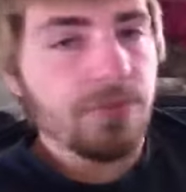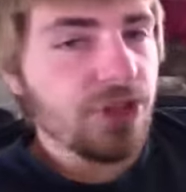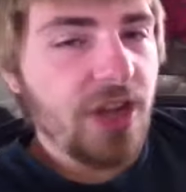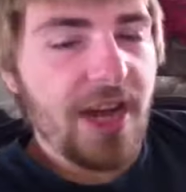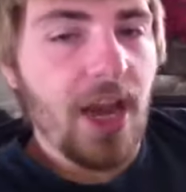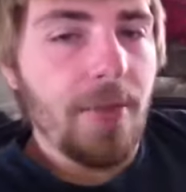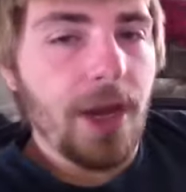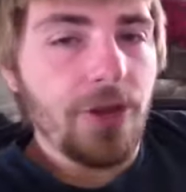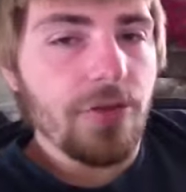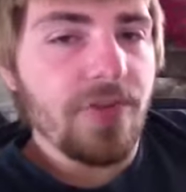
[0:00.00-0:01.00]
Check out
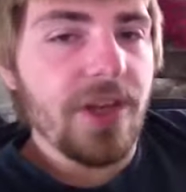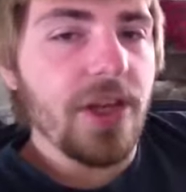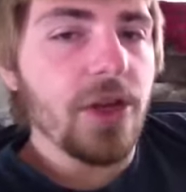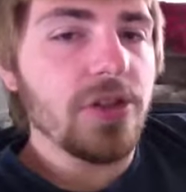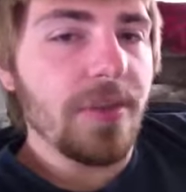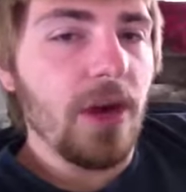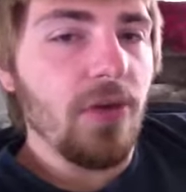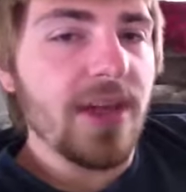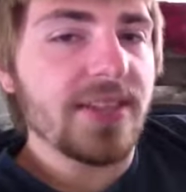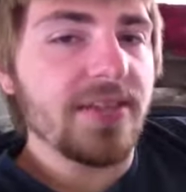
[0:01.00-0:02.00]
my other videos about
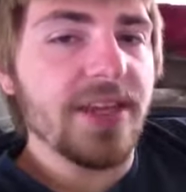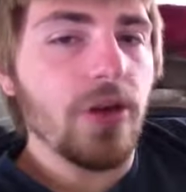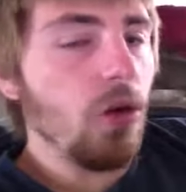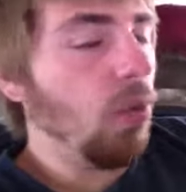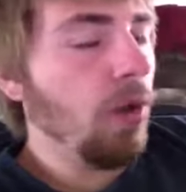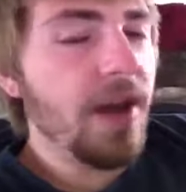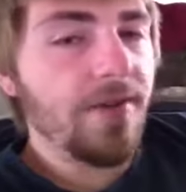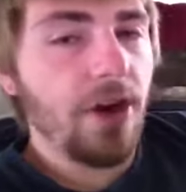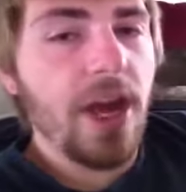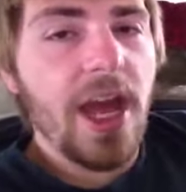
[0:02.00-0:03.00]
wrestling or
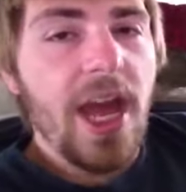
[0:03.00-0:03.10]
whatever.